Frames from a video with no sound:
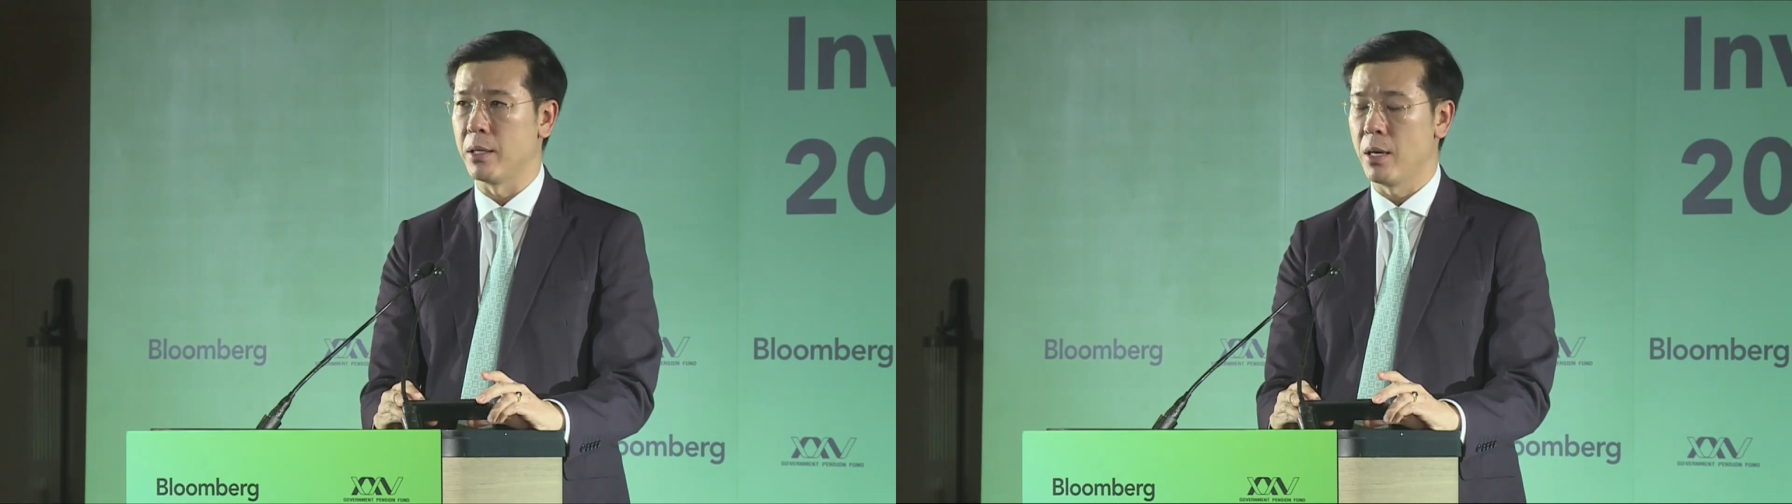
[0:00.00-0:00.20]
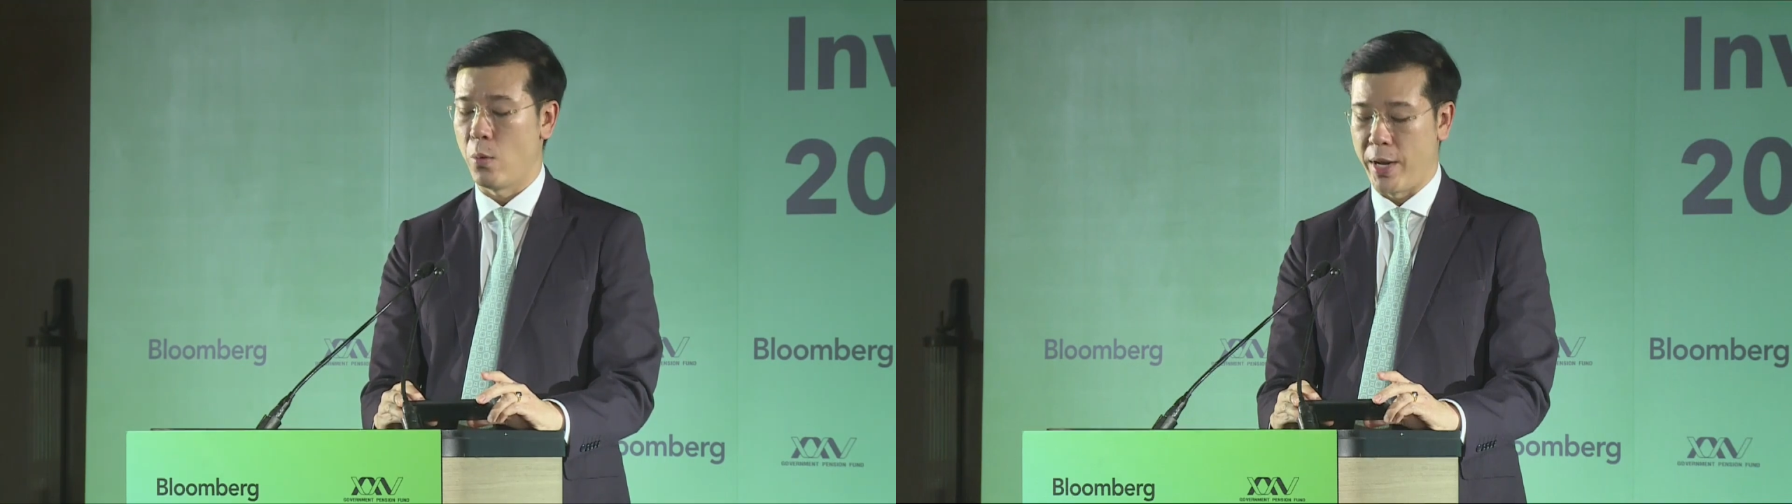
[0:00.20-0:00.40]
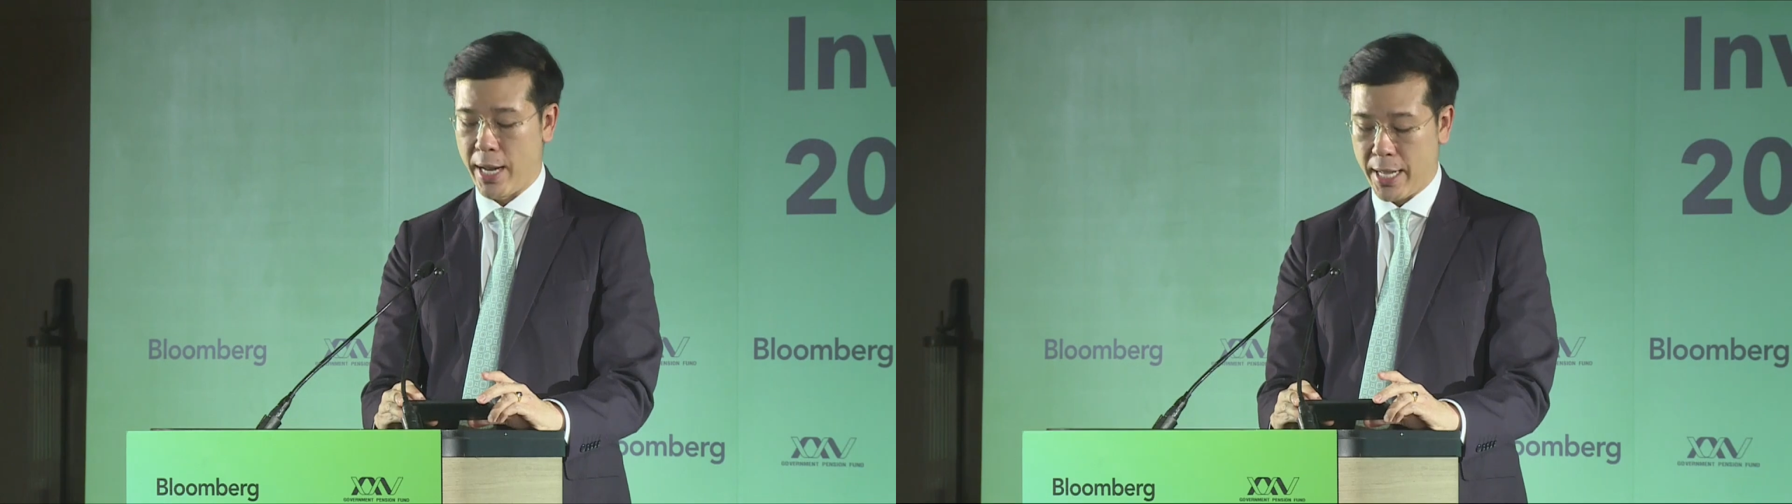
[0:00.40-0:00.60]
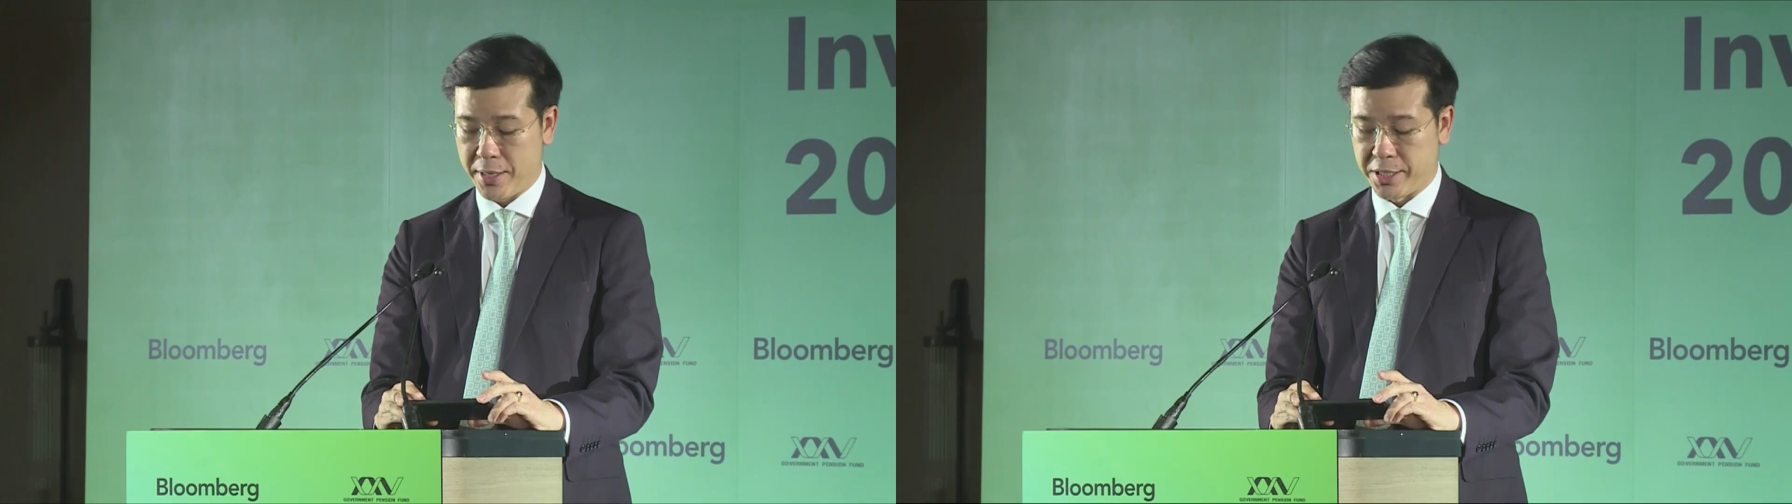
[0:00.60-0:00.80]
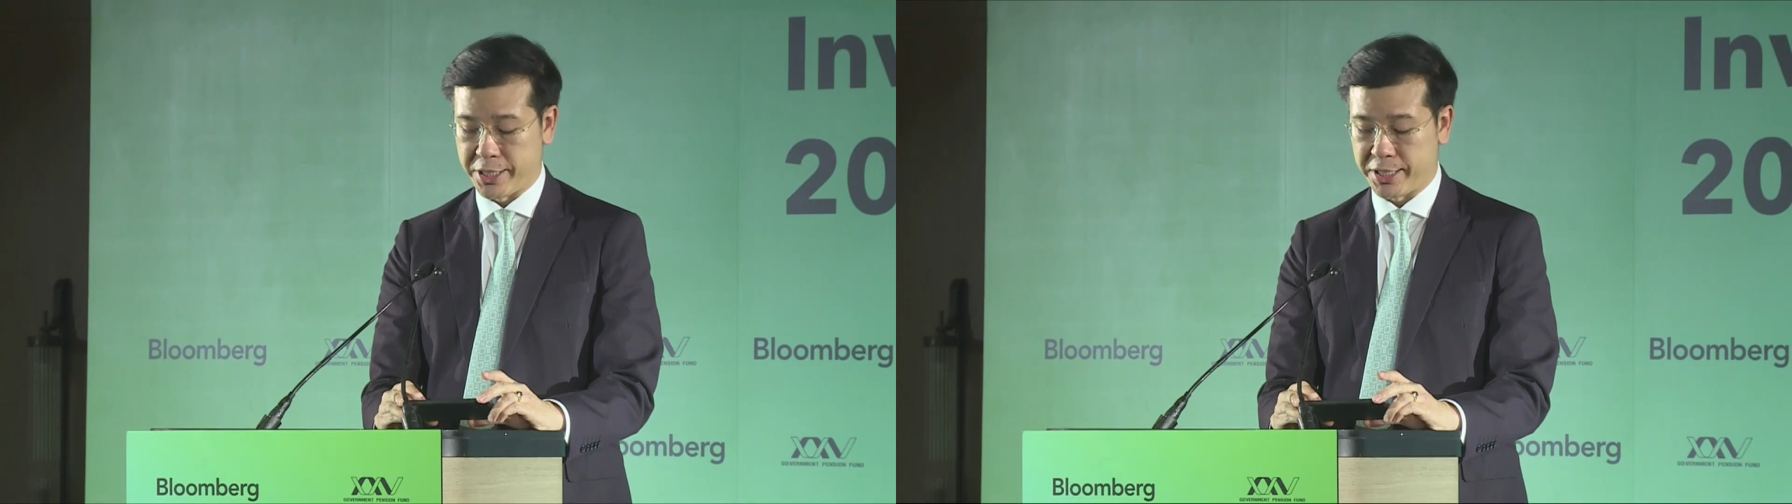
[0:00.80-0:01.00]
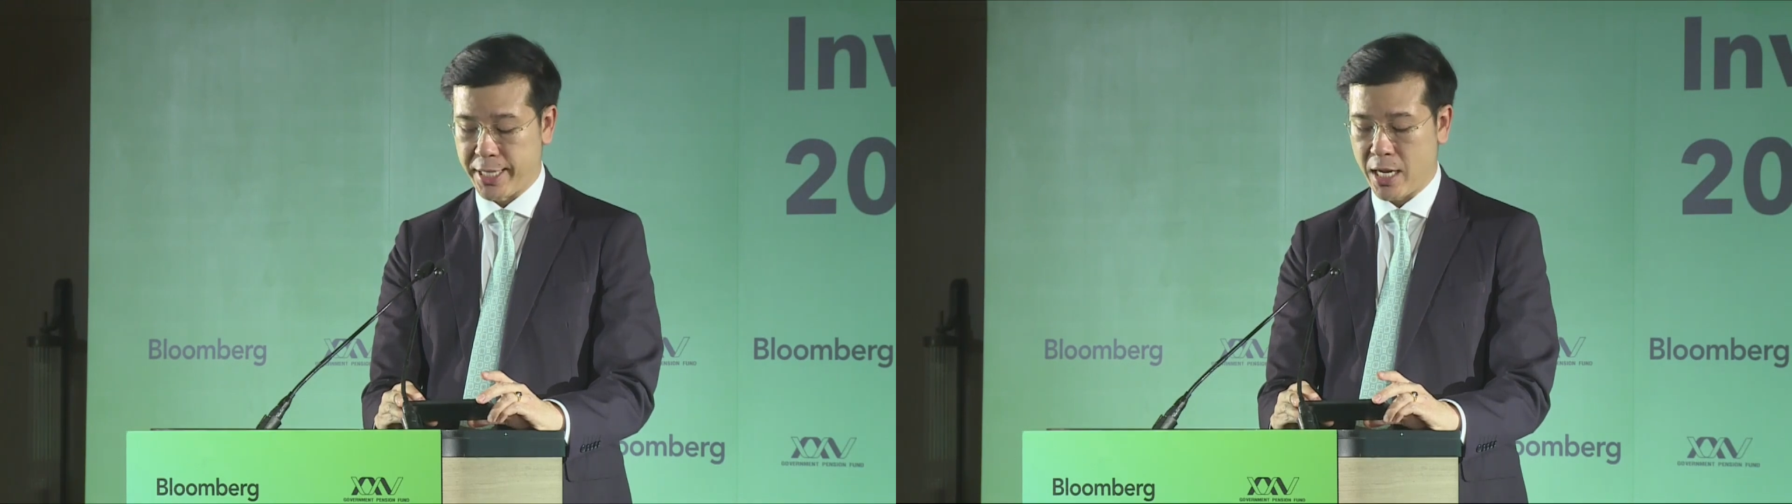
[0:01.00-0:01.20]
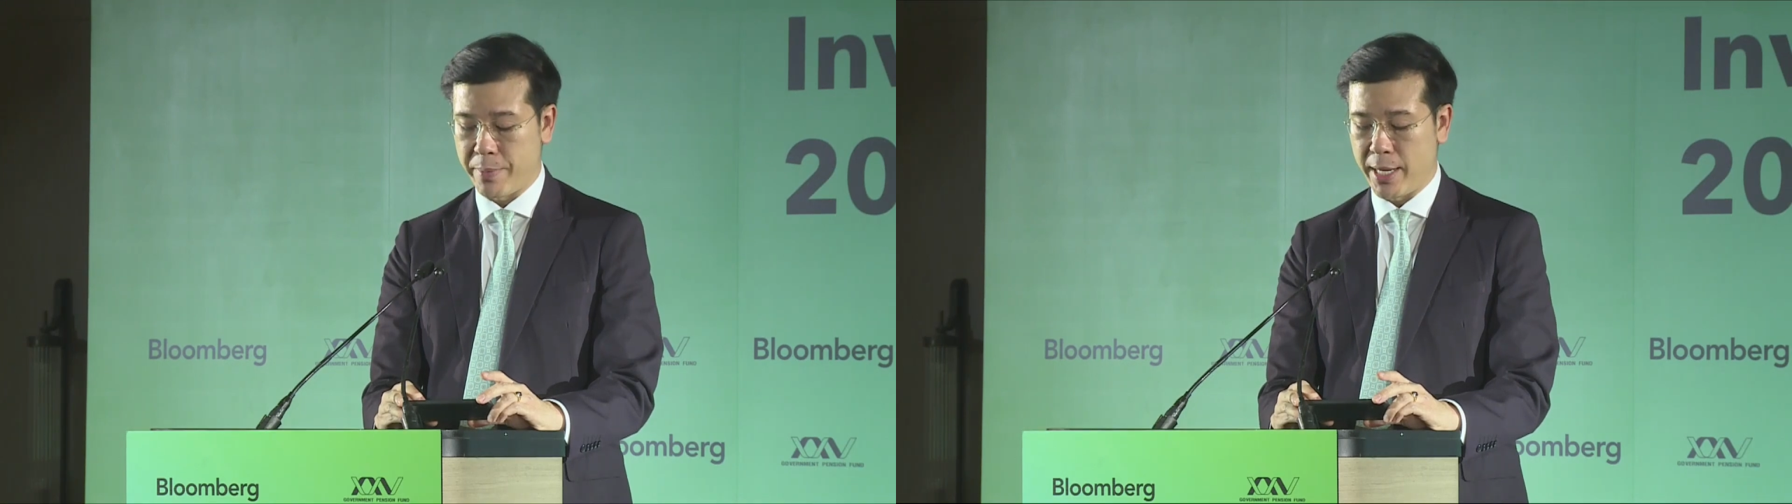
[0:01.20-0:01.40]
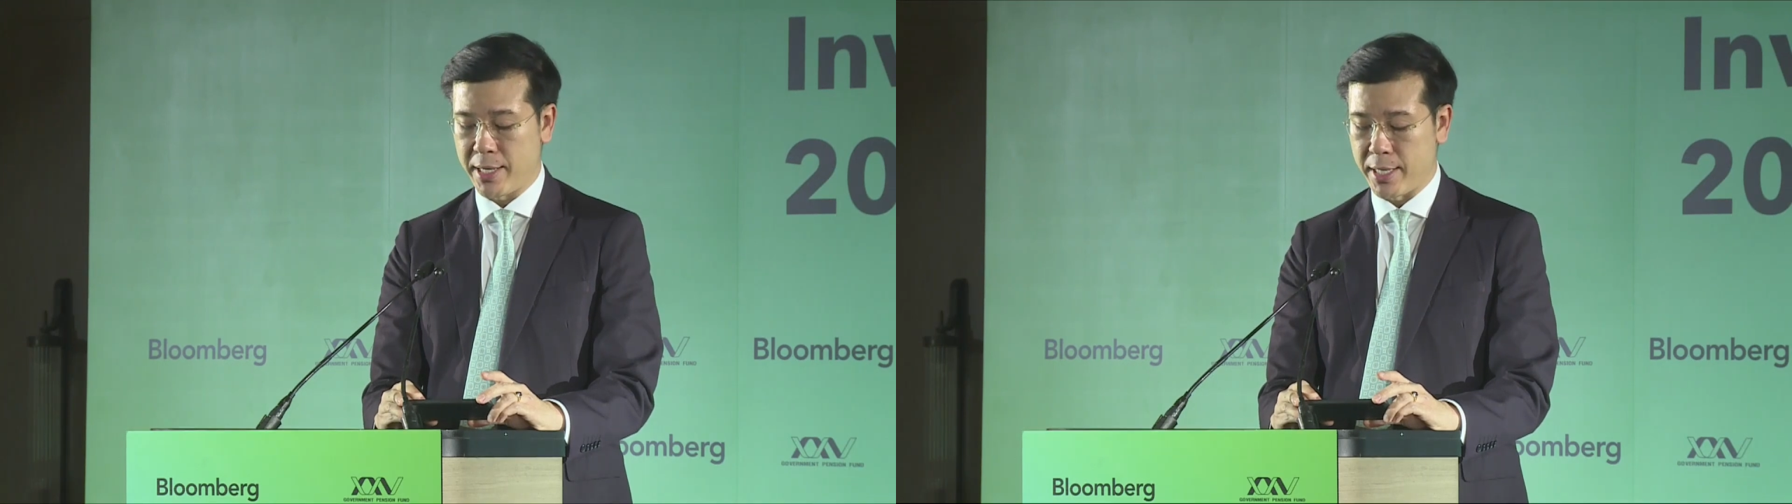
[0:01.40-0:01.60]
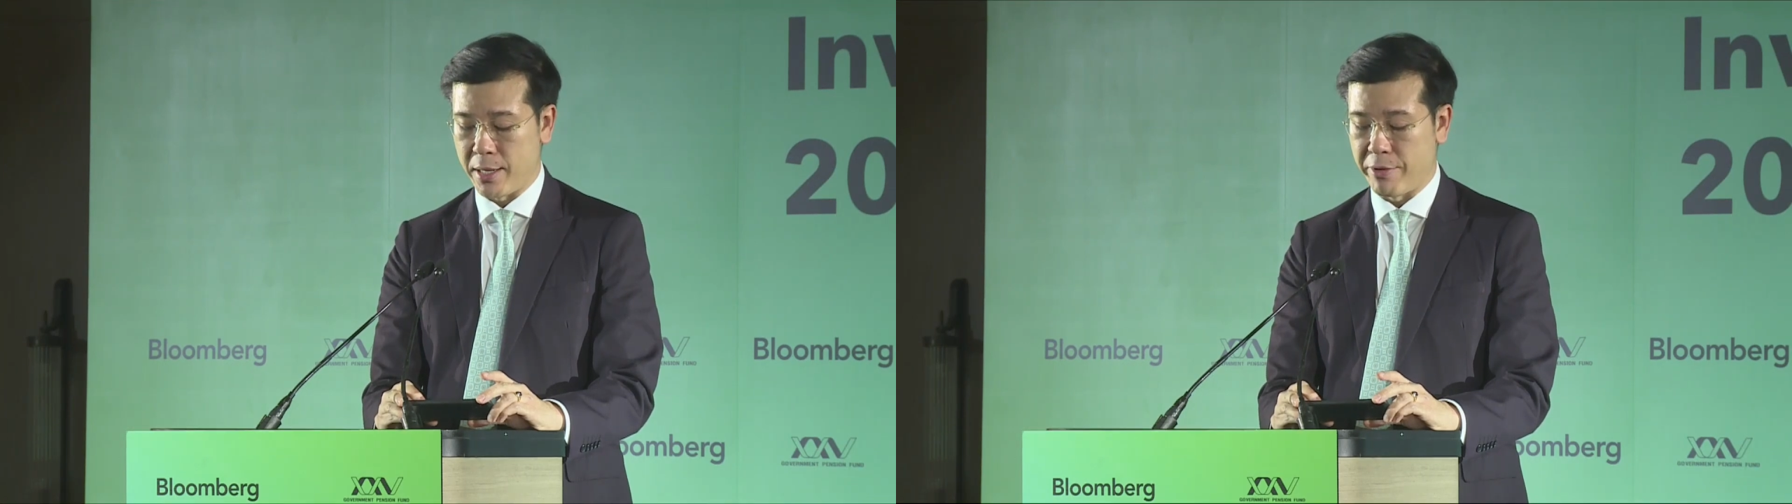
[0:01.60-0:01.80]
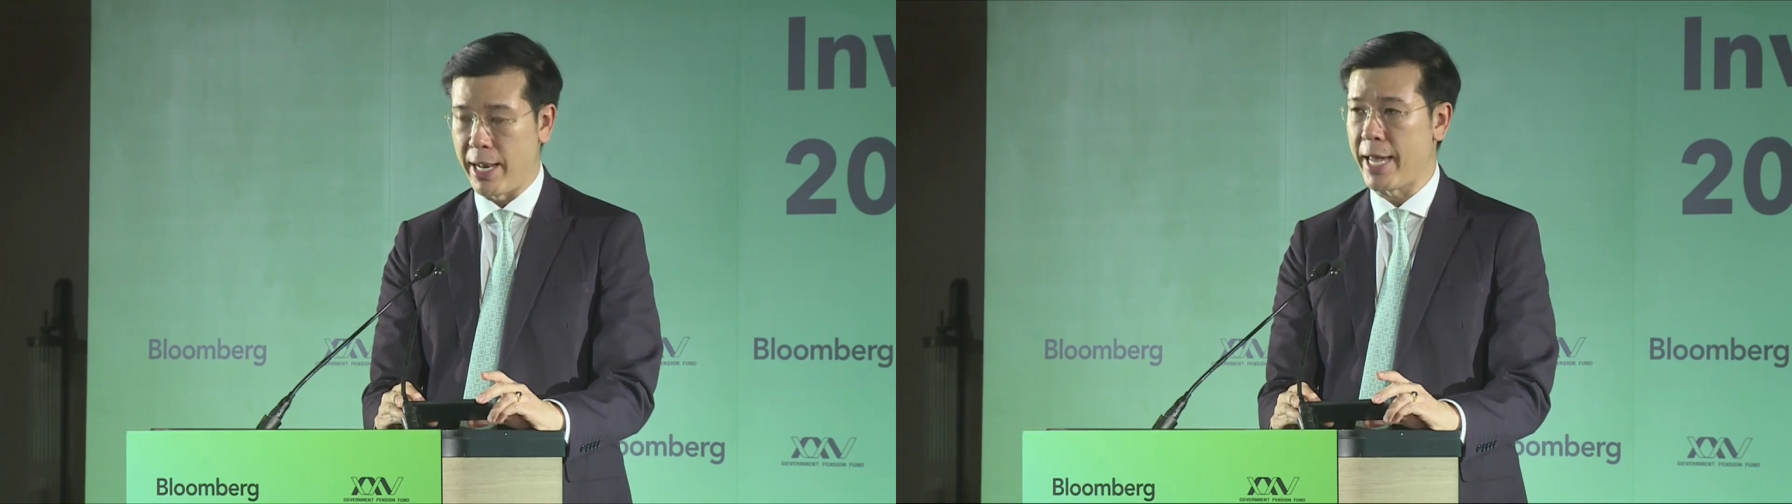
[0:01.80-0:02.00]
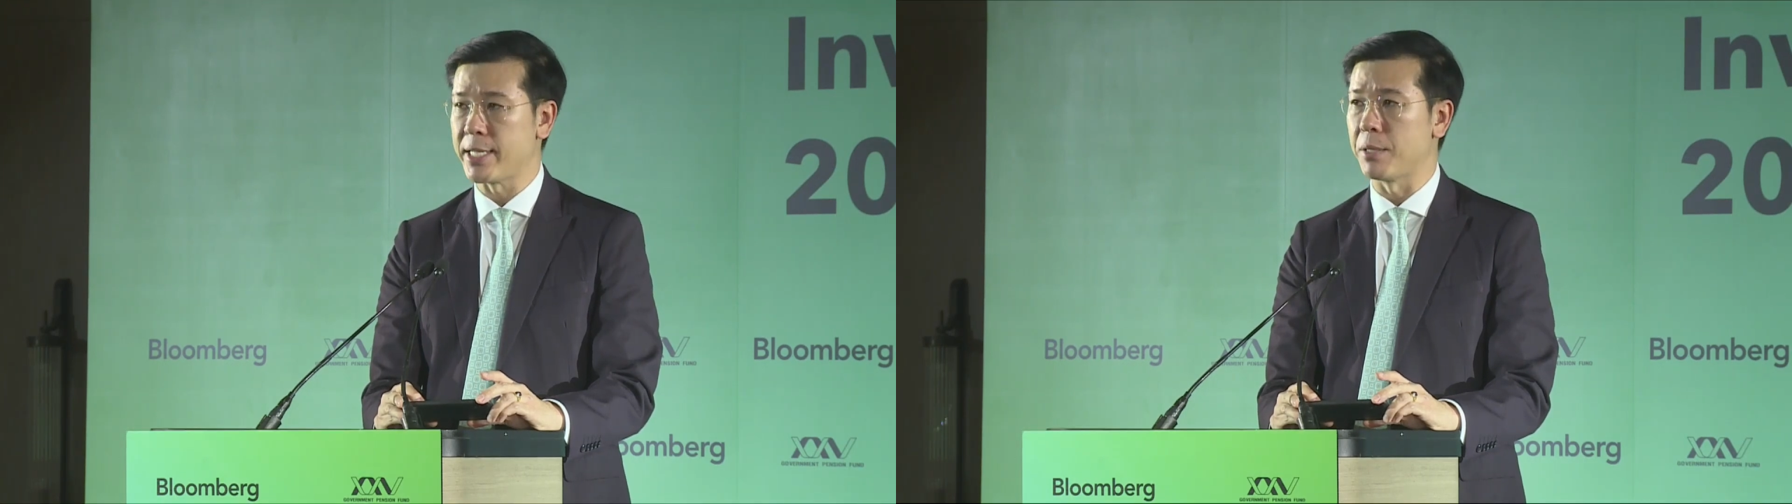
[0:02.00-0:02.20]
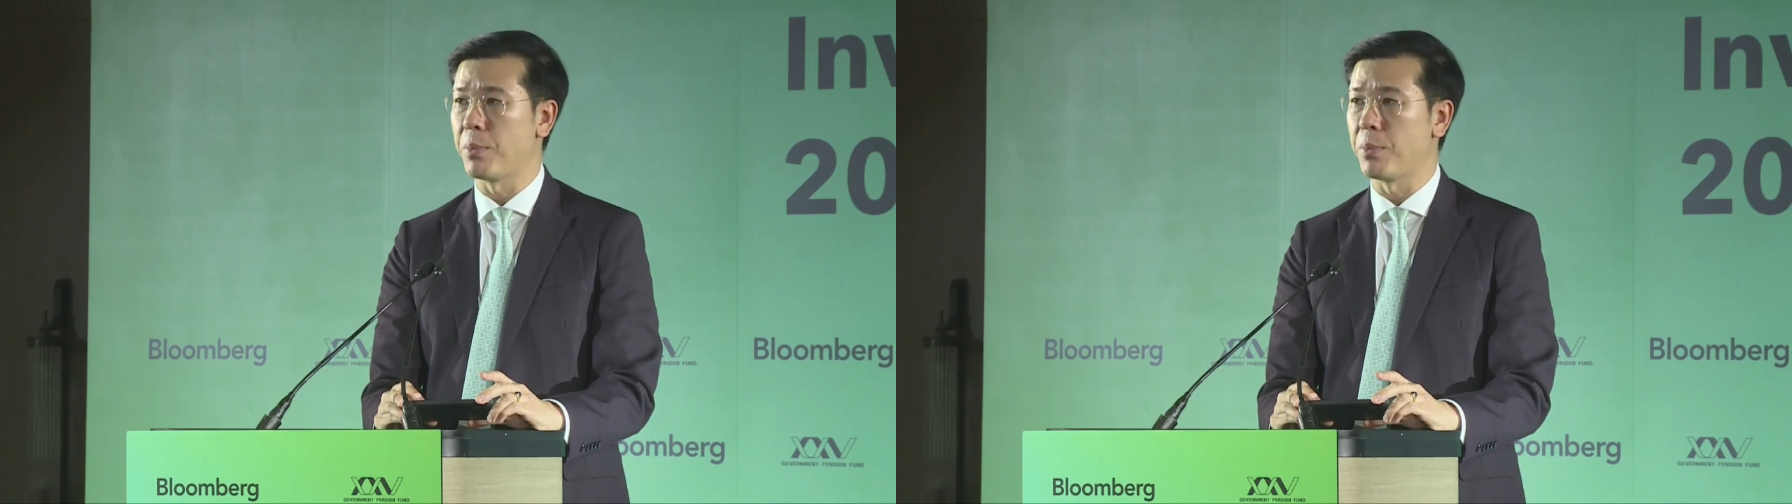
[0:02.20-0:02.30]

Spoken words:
with other sustainability-related